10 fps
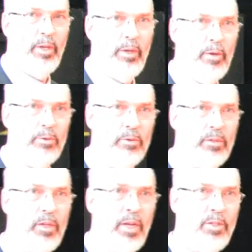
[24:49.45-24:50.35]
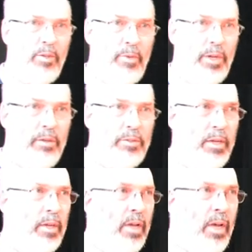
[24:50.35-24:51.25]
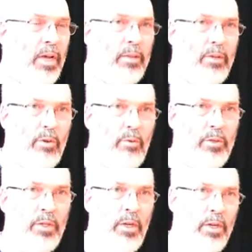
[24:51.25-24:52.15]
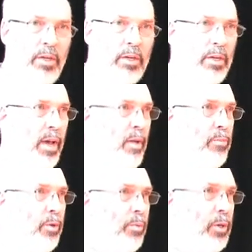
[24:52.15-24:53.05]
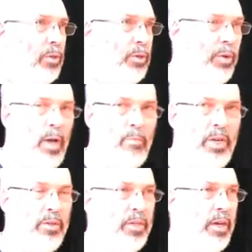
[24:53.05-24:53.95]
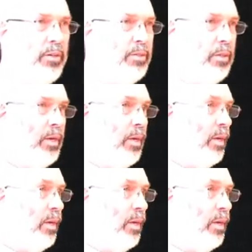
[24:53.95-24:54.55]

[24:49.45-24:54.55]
by the locals at L'Anse aux Meadows. They, they thought it was an Indian camp, because there are many such.